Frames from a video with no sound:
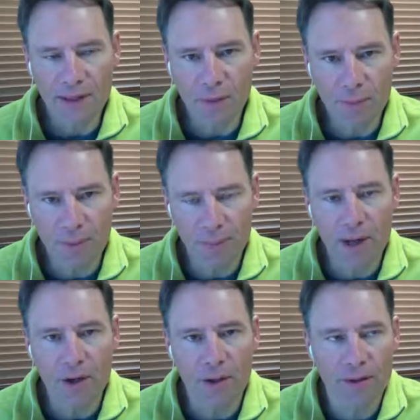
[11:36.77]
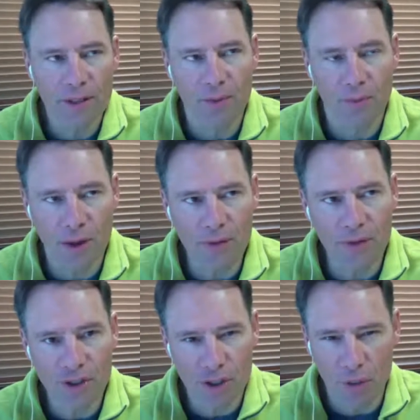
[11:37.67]
it would be better to, rather
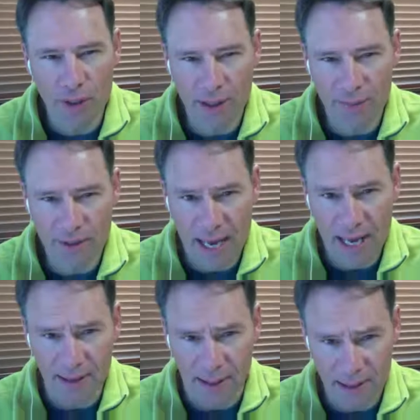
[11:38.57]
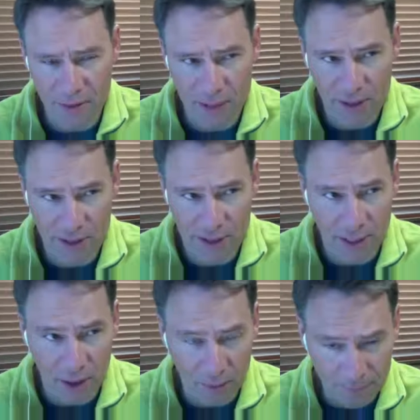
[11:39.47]
than showing them taglines, because
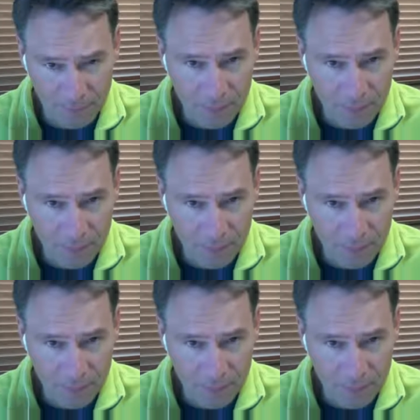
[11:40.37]
they'll